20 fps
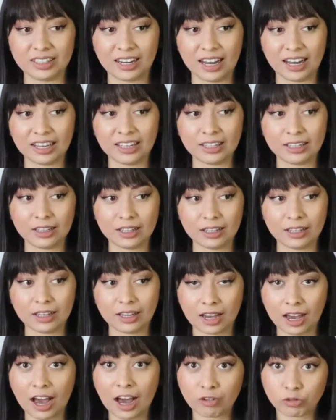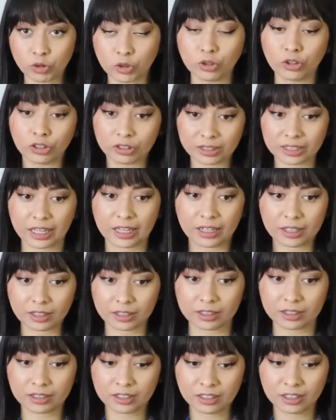I have to go
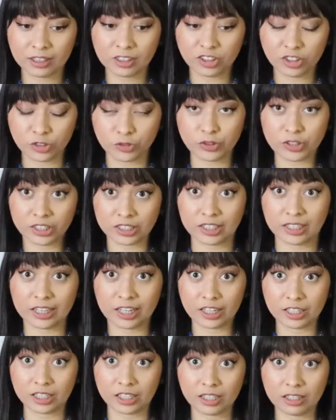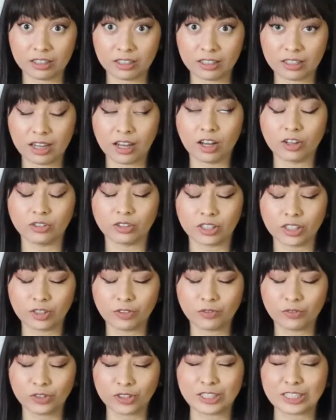thank the Virgin Lady,
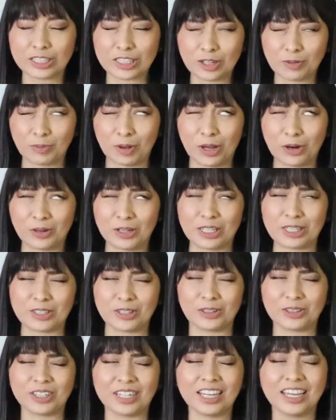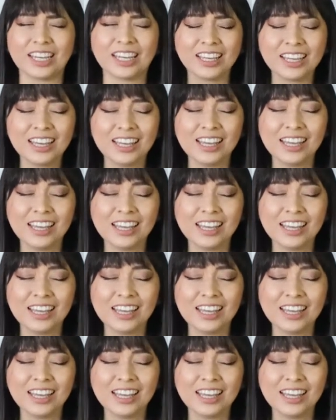the Virgin Mary, sorry.